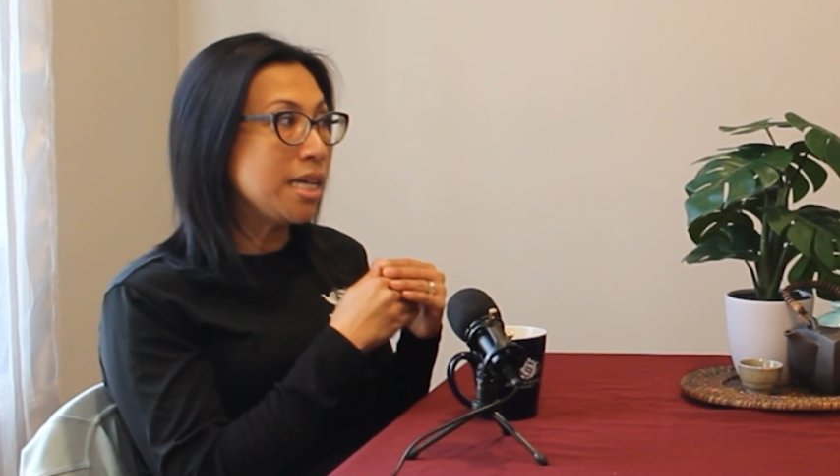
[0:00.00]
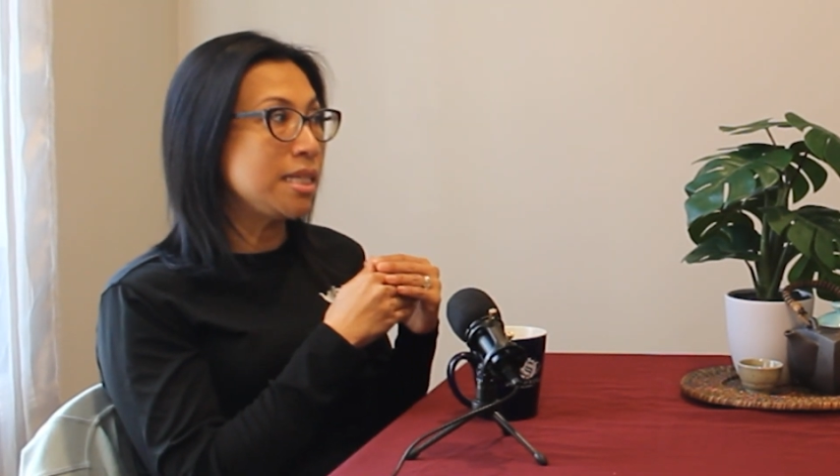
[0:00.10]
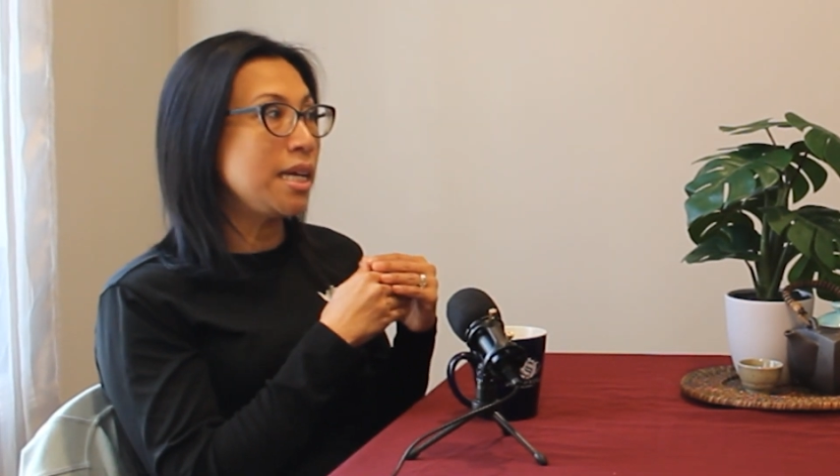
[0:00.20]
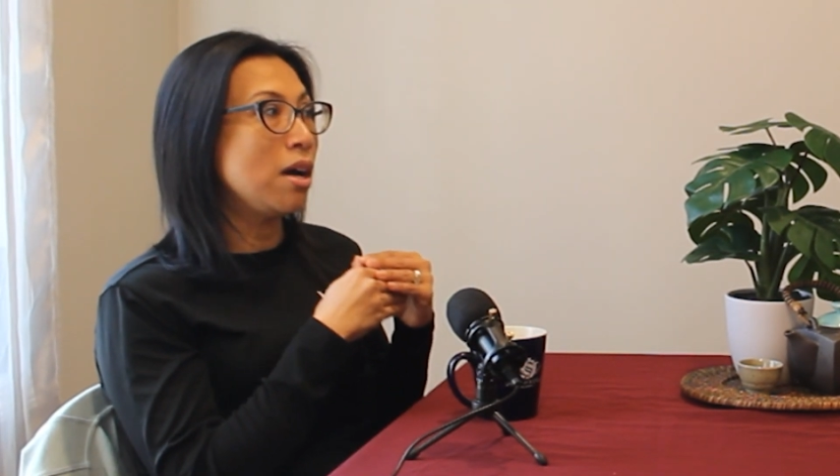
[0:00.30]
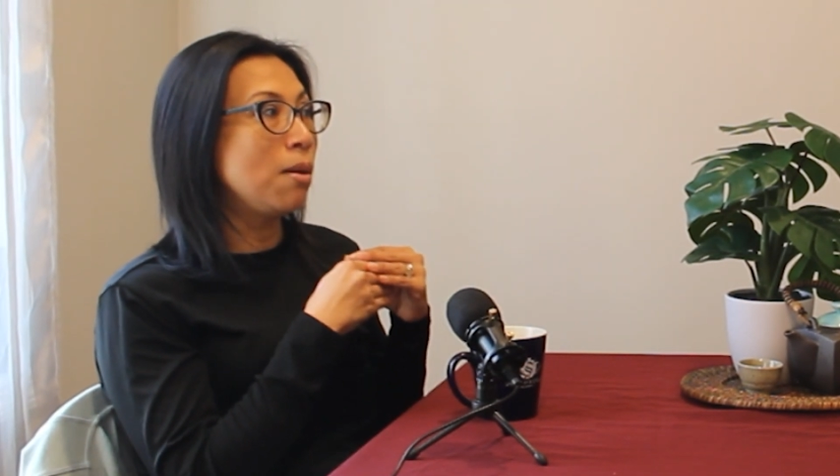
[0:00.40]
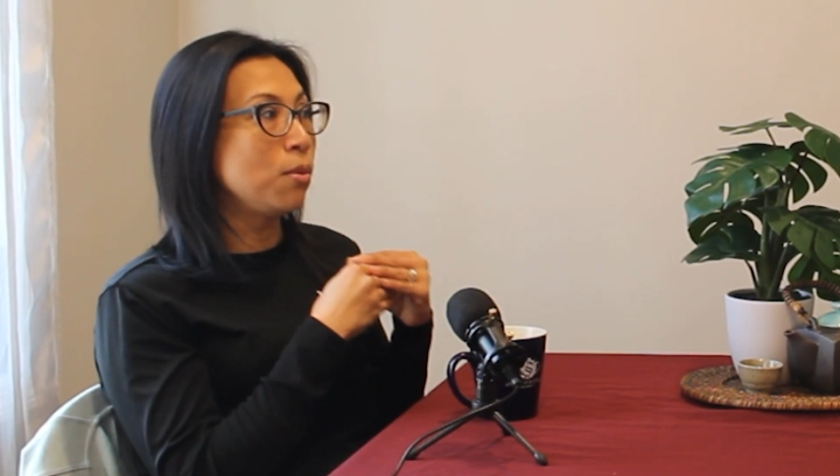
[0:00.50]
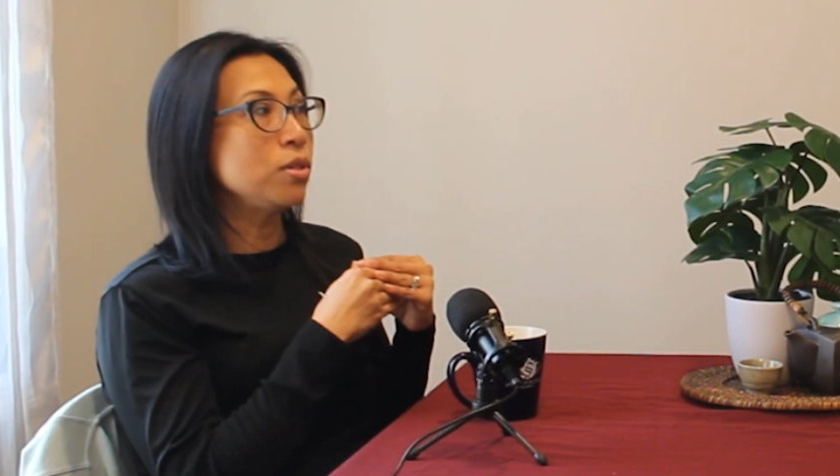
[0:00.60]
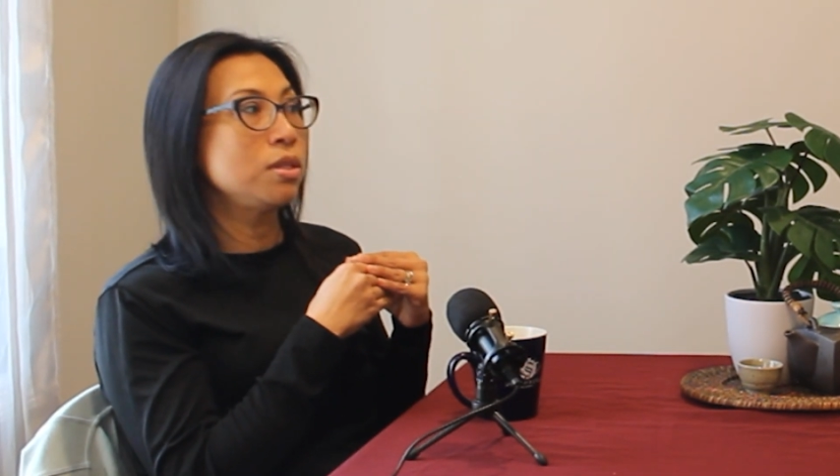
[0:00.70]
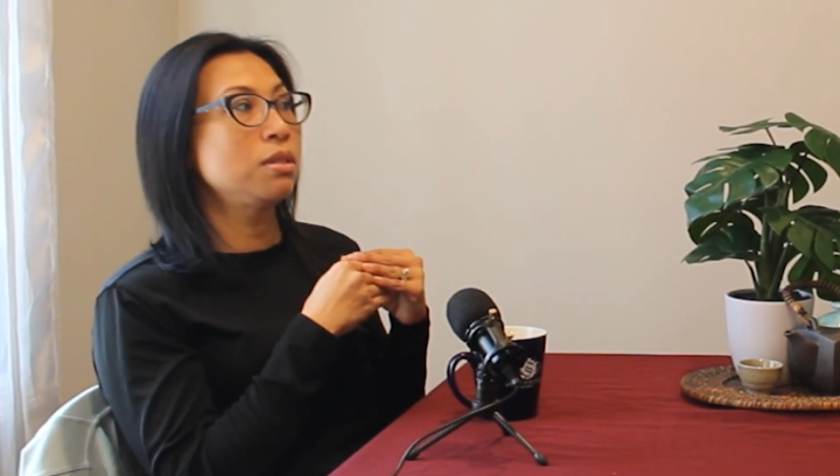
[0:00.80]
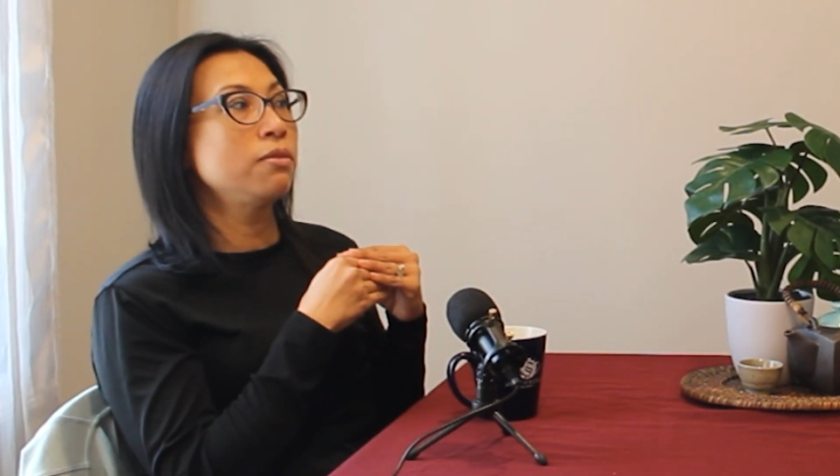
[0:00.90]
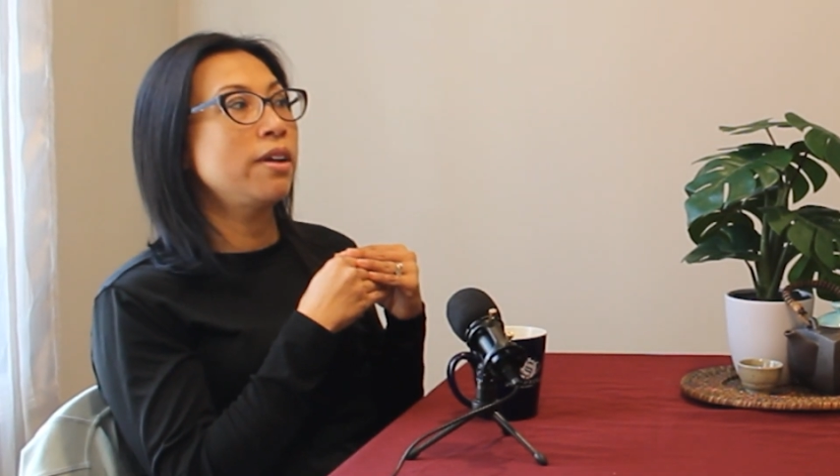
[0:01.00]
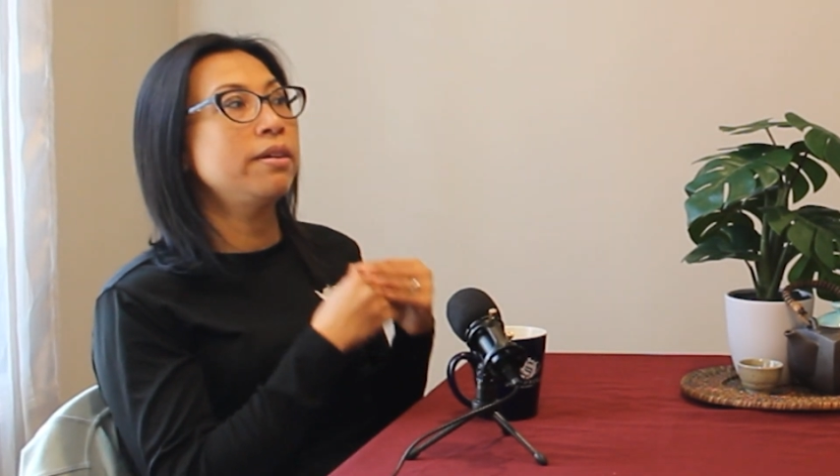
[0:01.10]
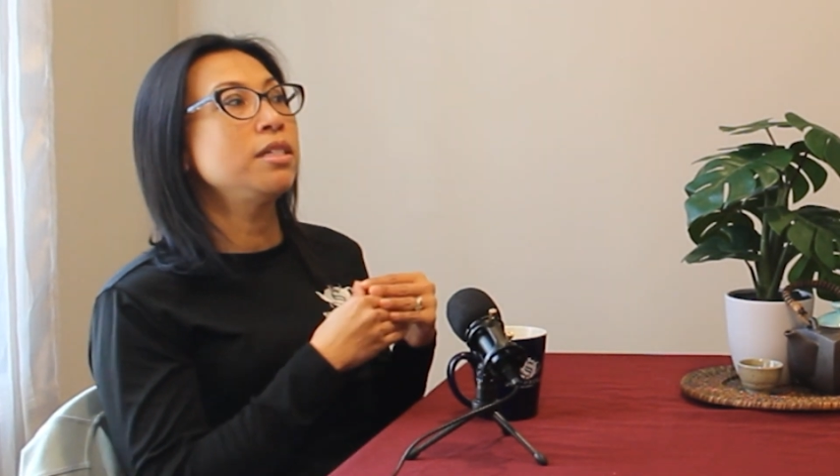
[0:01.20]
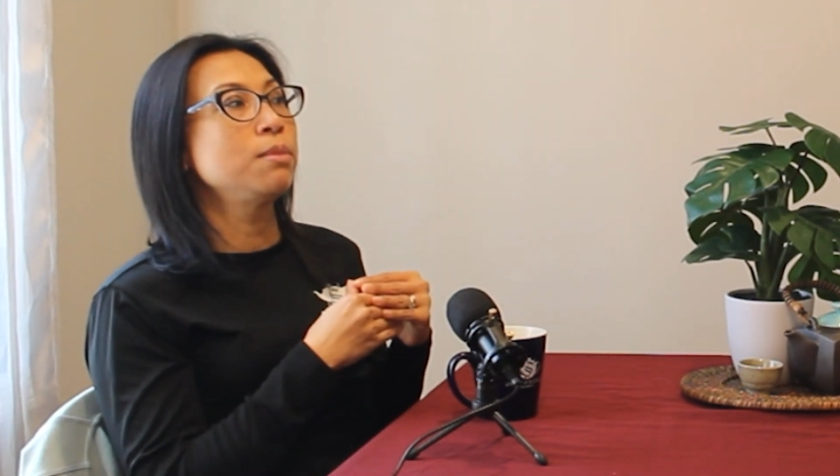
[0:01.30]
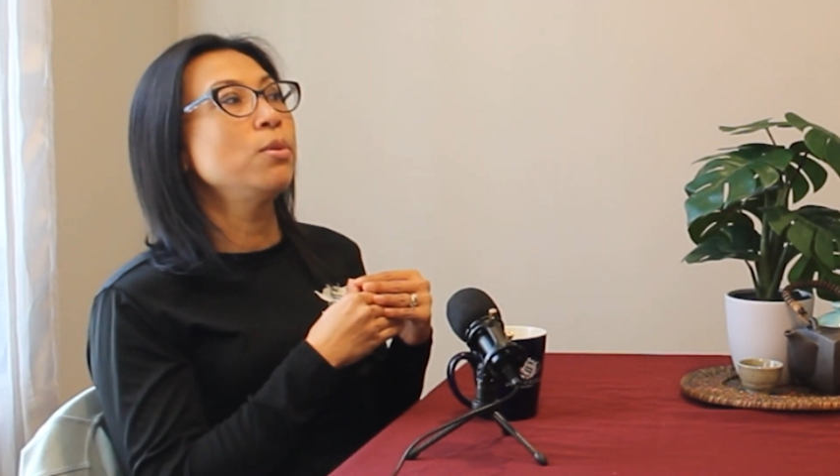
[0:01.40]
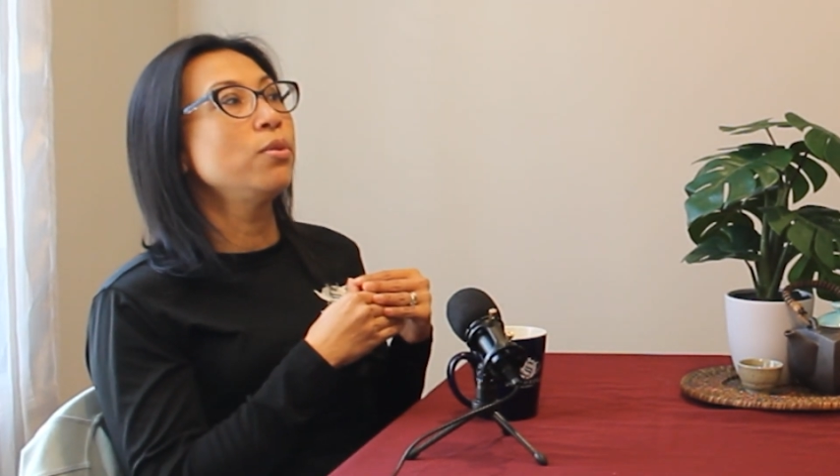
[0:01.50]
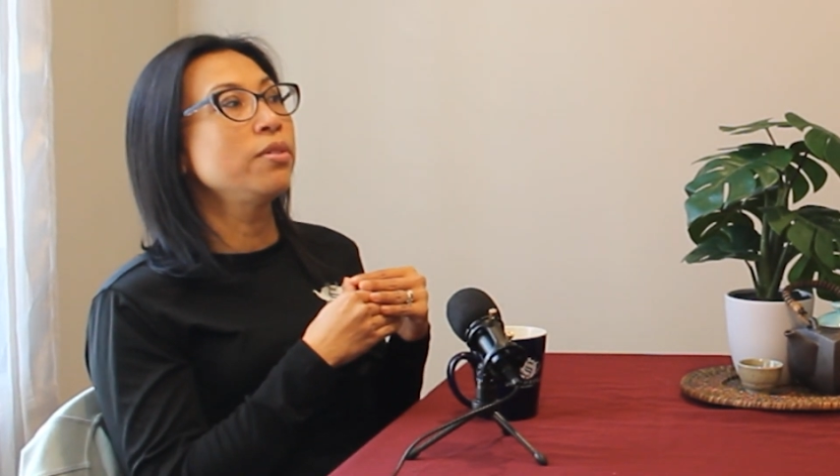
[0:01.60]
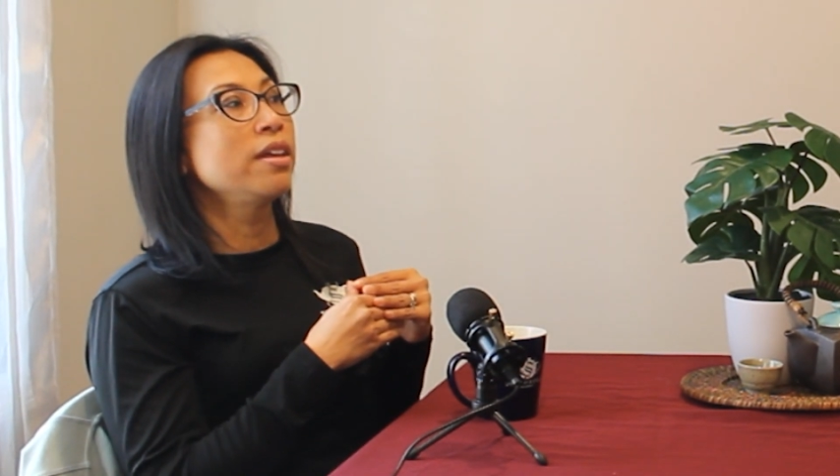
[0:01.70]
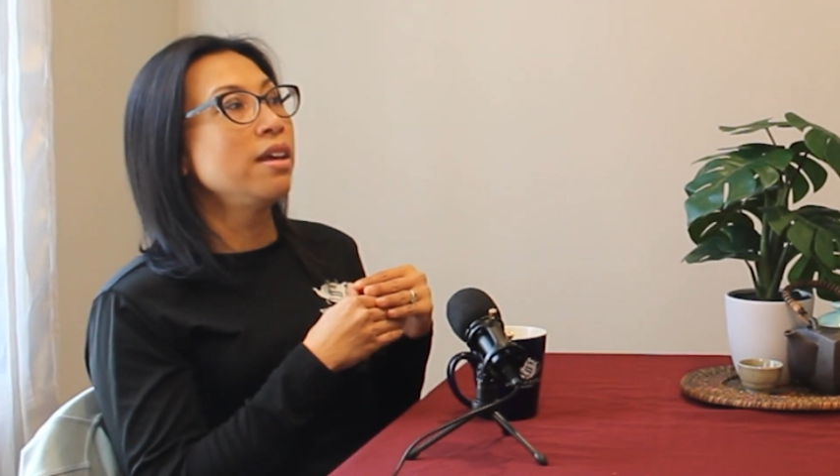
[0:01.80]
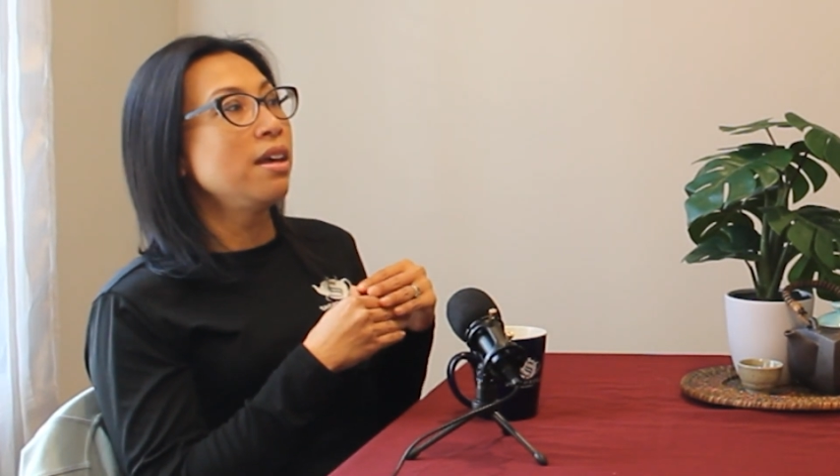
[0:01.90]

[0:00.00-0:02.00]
It's almost very smooth,